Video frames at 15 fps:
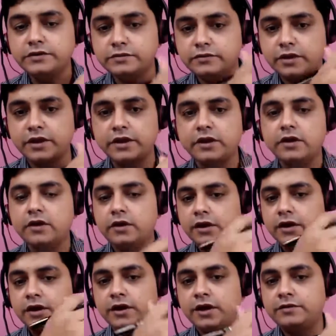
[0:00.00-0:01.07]
Okay,
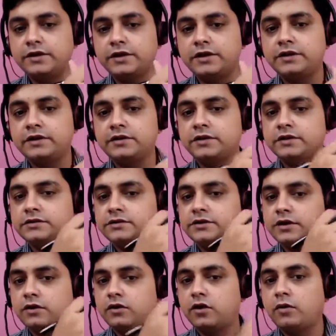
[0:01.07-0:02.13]
I was writing just
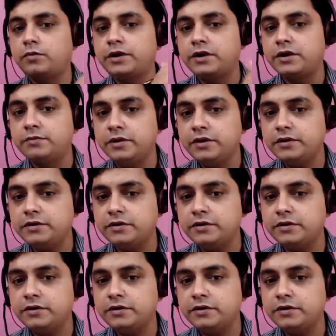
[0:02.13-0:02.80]
Rob hit me.